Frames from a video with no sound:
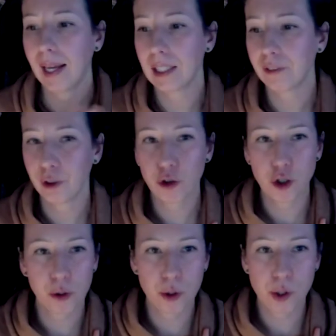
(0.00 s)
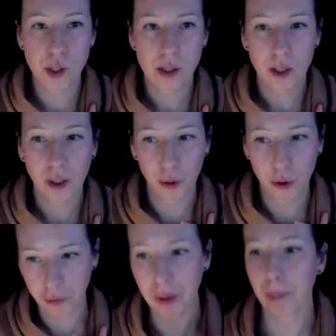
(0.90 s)
And if you choose your
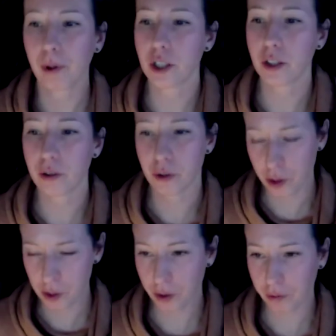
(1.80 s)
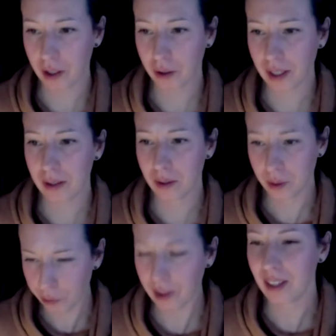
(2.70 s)
3 projects across the three themes,
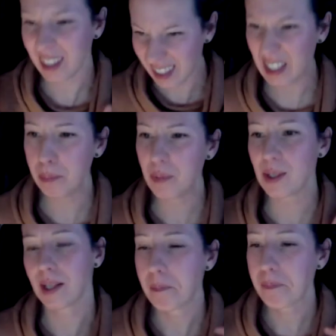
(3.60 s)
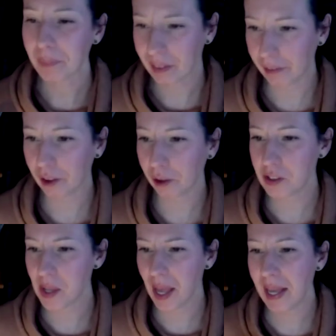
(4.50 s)
it's difficult
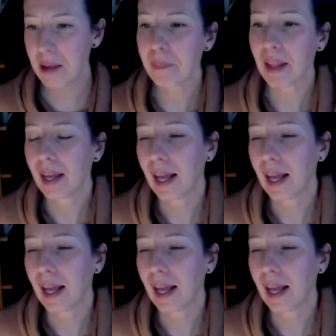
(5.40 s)
to say,